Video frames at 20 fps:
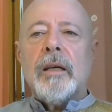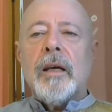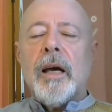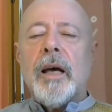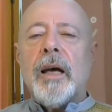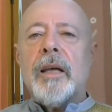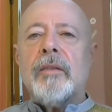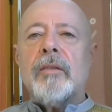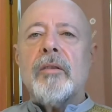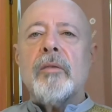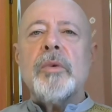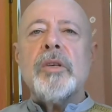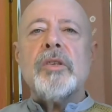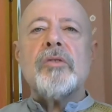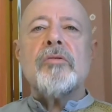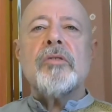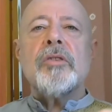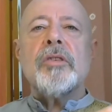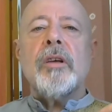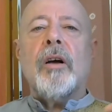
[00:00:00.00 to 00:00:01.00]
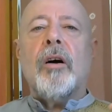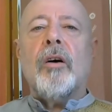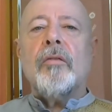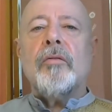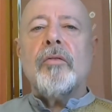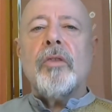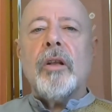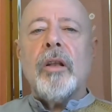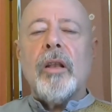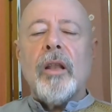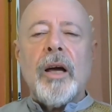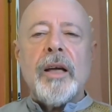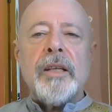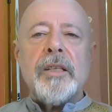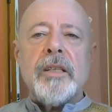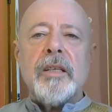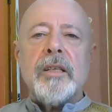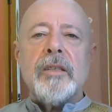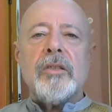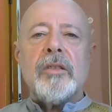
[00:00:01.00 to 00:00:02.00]
And the mistress of the
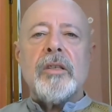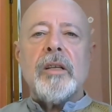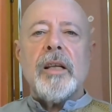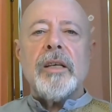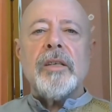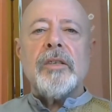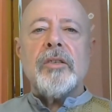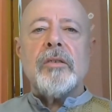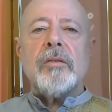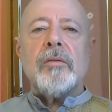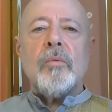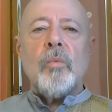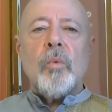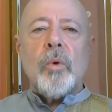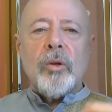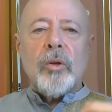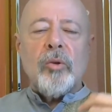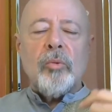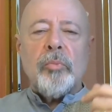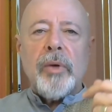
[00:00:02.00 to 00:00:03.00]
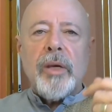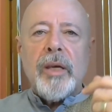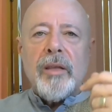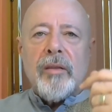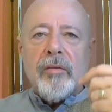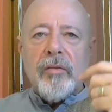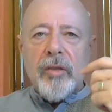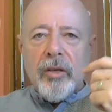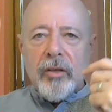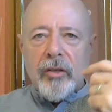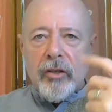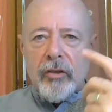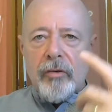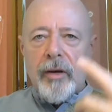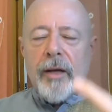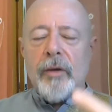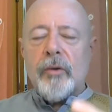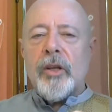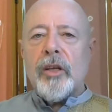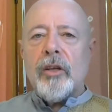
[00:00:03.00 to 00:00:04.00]
lighting installation will be the
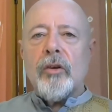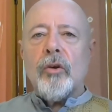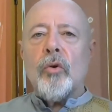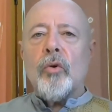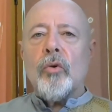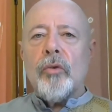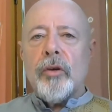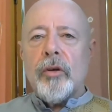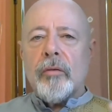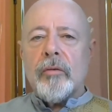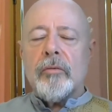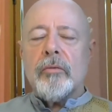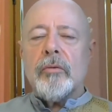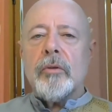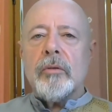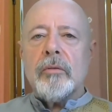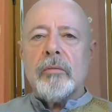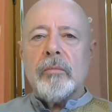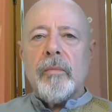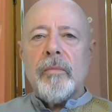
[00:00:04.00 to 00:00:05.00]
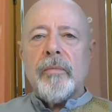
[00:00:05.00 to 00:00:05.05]
crowning glory of a room.